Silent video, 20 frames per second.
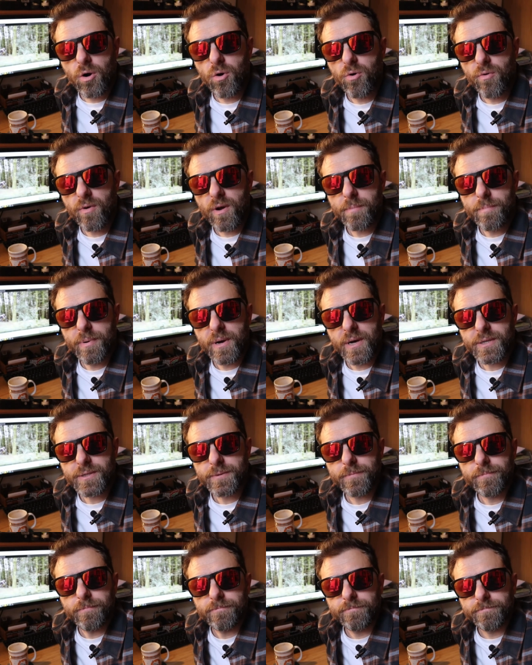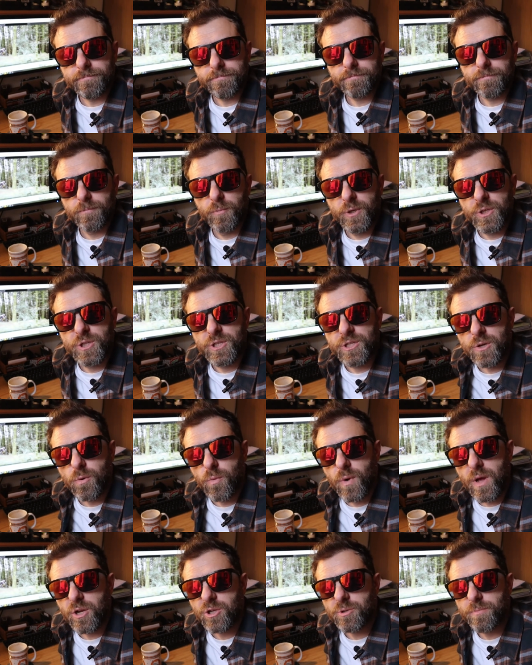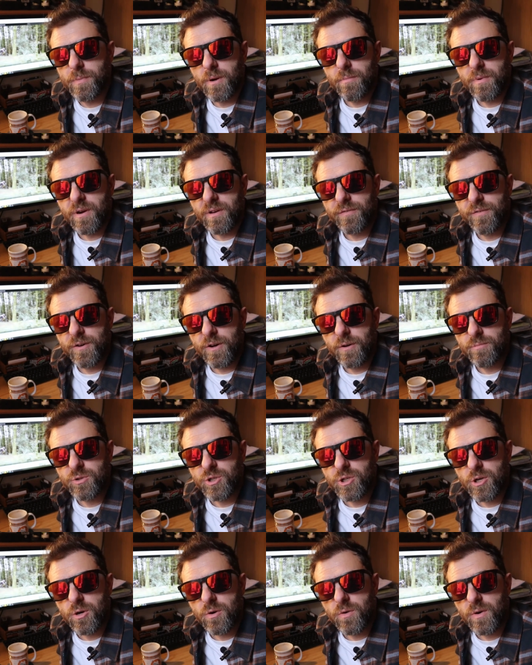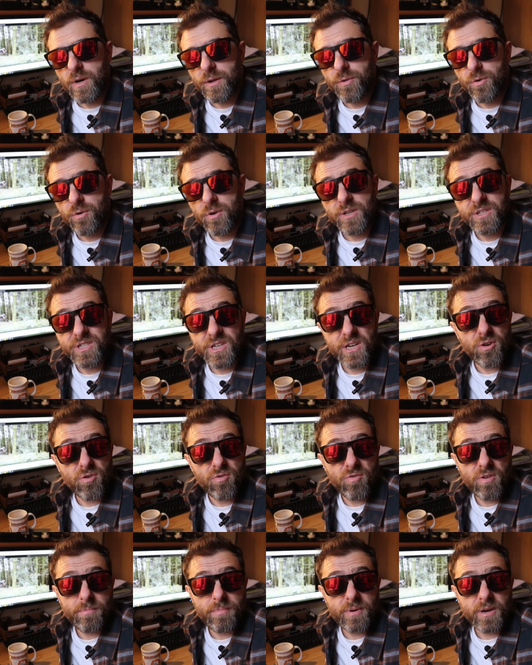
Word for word: Alright Butt, which is a Welsh mountain bike film, so I thought I'd say All Right